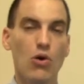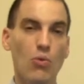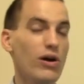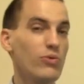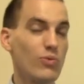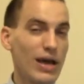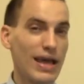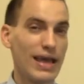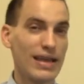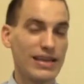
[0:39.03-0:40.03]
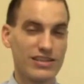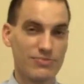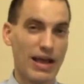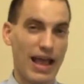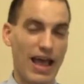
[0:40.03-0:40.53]
One way is
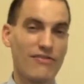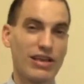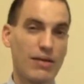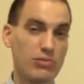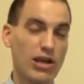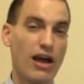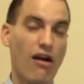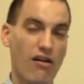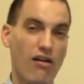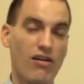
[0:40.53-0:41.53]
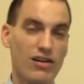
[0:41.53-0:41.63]
by having a blood alcohol